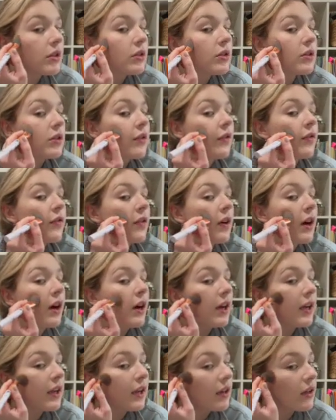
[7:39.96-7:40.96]

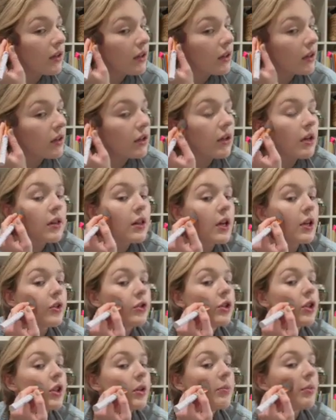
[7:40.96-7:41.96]
define that
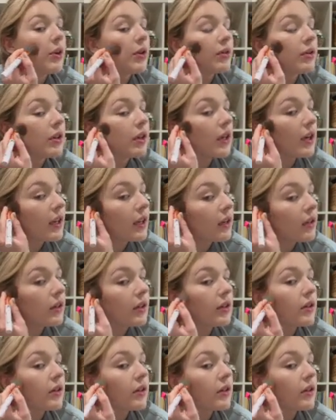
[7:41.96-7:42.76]
cheekbone line,